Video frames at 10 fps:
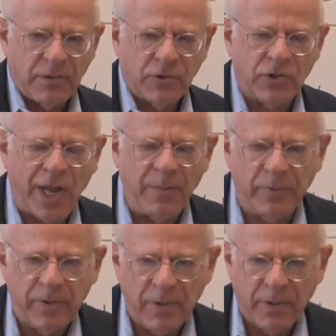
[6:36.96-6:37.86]

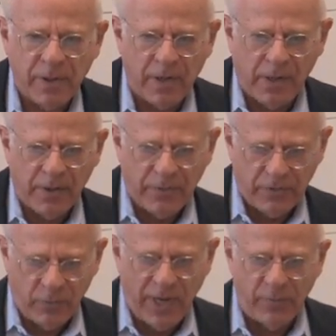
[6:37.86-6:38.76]
shape
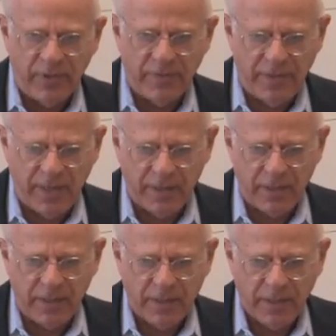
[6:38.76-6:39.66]
the way we think,
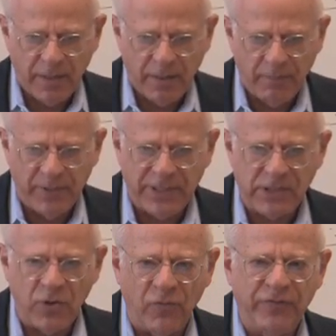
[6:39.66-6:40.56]
but
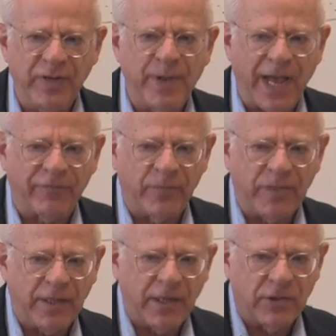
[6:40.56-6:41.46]
there's no feedback from
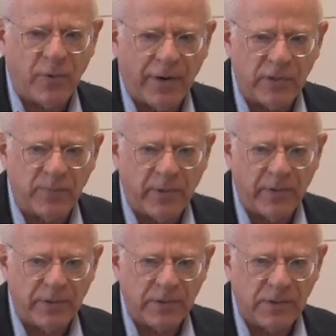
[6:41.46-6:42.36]
thinking to our
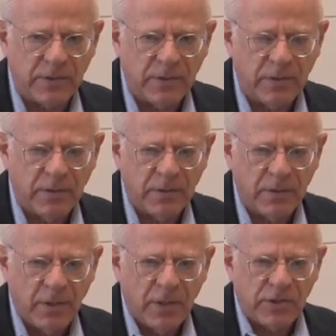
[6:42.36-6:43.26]
experiences.
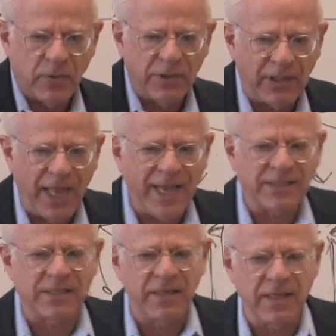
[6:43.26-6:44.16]
So, in the
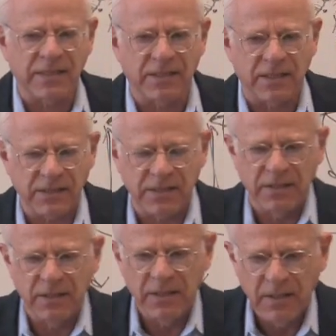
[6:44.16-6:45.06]
last instance,
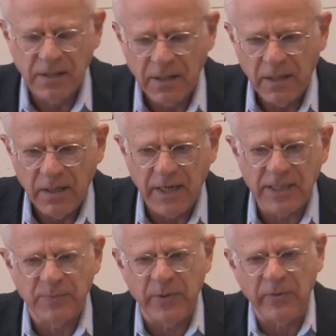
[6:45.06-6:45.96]

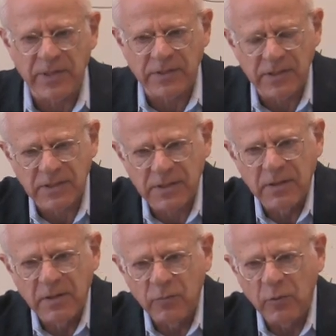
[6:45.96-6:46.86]
experiences
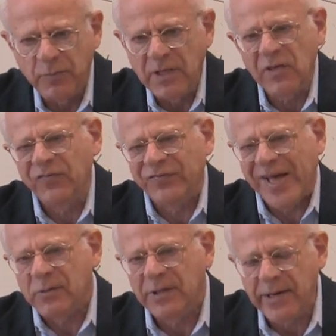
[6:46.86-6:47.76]
will be the
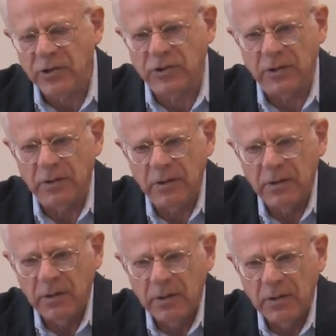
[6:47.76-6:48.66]
foundation
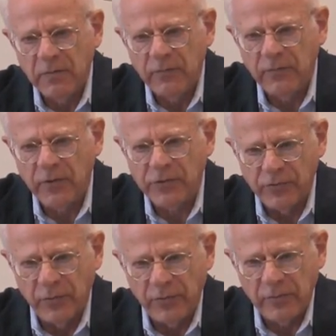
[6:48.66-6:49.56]
for
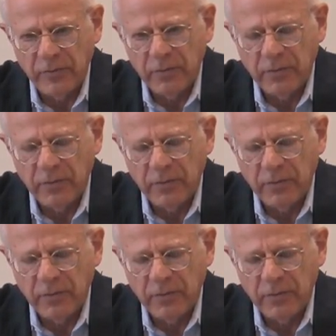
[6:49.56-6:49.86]
truth.